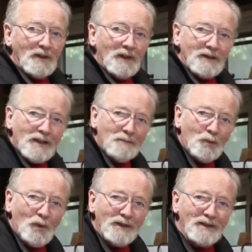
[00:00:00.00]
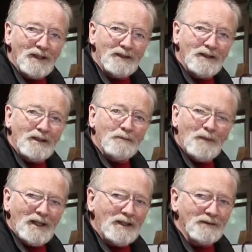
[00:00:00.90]
At that point that day,
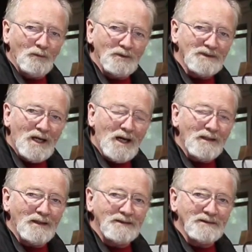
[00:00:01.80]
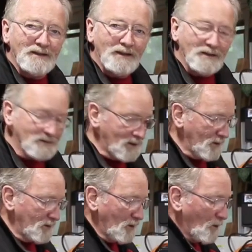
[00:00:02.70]
my handle was hot as dickens. Now,
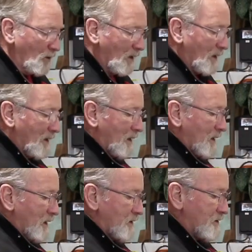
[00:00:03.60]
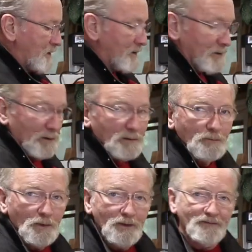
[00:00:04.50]
you know, in general,
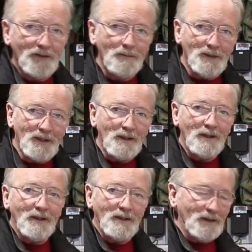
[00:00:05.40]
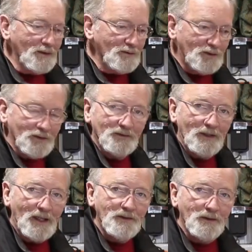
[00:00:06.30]
with a VB, it is just the
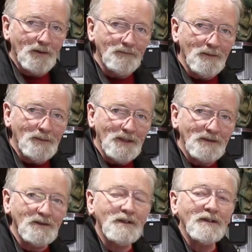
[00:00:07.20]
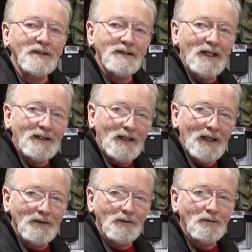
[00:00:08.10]
nature of the beast that that
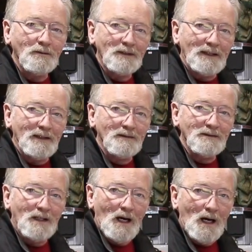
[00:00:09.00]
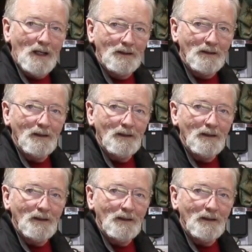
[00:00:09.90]
handle gets hot.